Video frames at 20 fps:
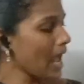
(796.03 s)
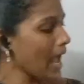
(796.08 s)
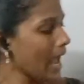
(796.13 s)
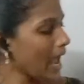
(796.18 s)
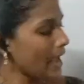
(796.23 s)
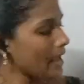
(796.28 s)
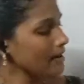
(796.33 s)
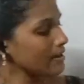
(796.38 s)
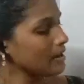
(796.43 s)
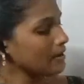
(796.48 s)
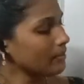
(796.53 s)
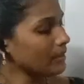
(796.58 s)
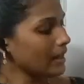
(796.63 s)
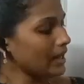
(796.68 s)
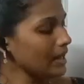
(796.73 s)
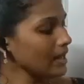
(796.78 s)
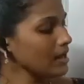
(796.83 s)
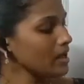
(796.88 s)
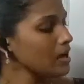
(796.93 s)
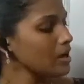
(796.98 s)
and
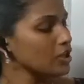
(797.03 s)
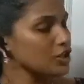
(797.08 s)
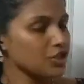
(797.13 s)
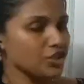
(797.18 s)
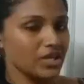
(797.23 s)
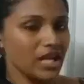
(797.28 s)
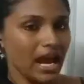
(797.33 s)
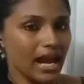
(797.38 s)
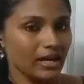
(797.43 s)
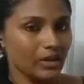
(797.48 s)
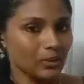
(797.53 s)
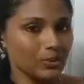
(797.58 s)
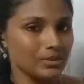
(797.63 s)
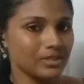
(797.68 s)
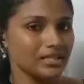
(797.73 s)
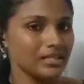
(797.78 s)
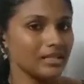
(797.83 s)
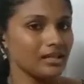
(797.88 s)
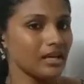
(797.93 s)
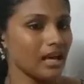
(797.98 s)
their
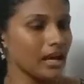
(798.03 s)
shadows.